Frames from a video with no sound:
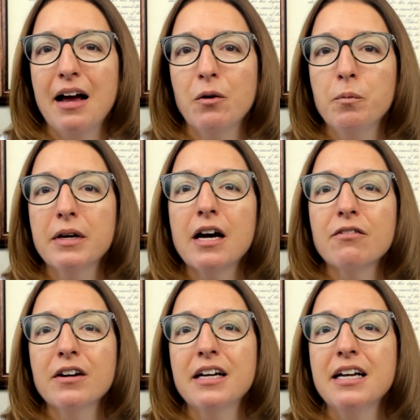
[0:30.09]
I will be
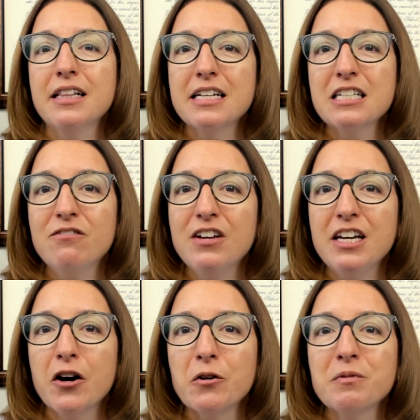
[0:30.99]
covering in this
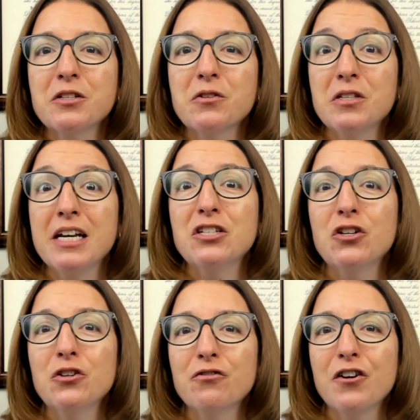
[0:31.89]
video. So stay
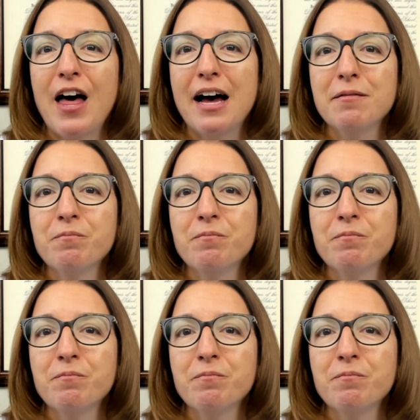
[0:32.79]
tuned for that.